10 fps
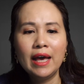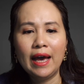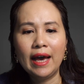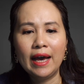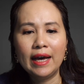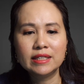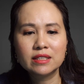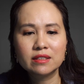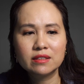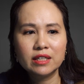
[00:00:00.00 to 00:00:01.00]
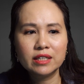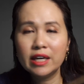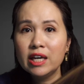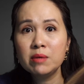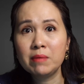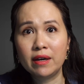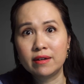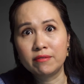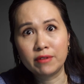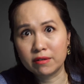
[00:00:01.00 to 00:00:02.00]
and it came at
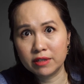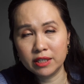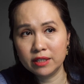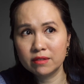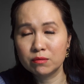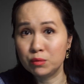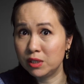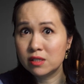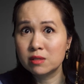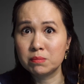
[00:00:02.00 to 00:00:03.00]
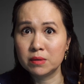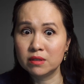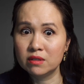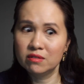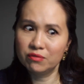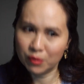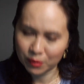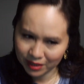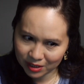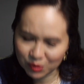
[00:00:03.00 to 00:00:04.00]
a very reasonable
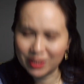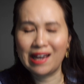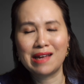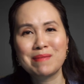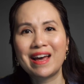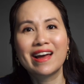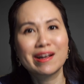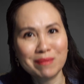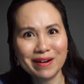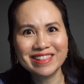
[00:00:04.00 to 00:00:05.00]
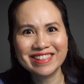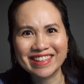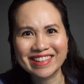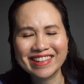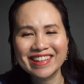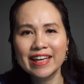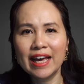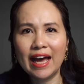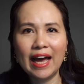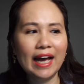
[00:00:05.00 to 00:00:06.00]
for luxury handbag pricing.
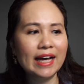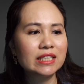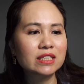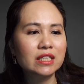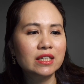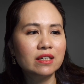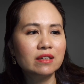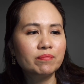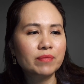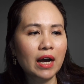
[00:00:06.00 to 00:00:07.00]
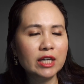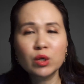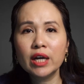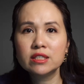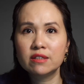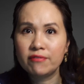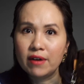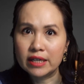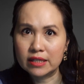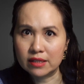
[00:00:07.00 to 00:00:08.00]
And I tried to
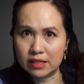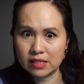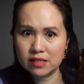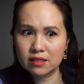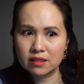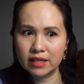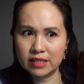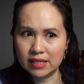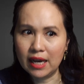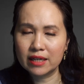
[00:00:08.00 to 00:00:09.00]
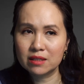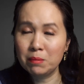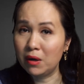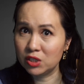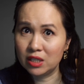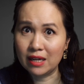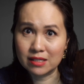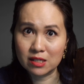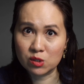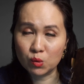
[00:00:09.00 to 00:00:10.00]
find this exact pochette
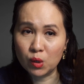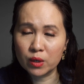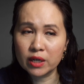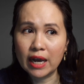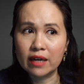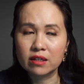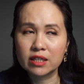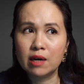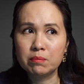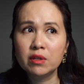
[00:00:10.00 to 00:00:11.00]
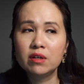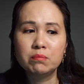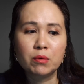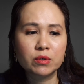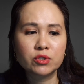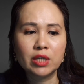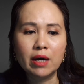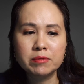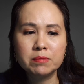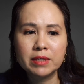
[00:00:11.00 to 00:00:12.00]
accessoire at a couple of more
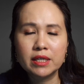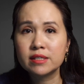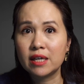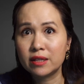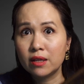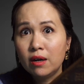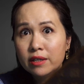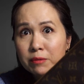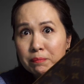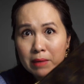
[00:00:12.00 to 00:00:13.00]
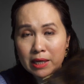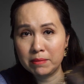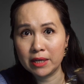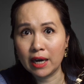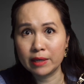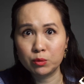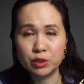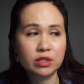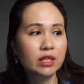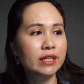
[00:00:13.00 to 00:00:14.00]
shops because I thought maybe I
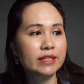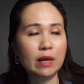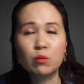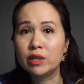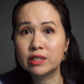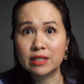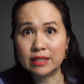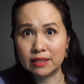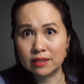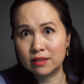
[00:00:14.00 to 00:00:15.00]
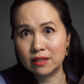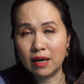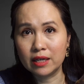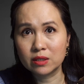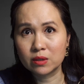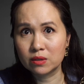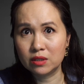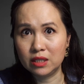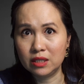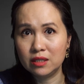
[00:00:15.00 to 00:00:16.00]
would get one in either
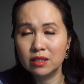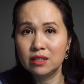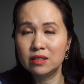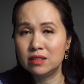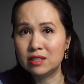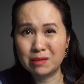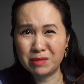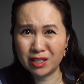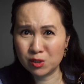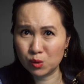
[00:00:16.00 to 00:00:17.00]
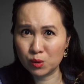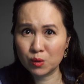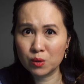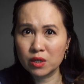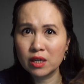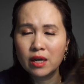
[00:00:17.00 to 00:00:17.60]
the demi-azur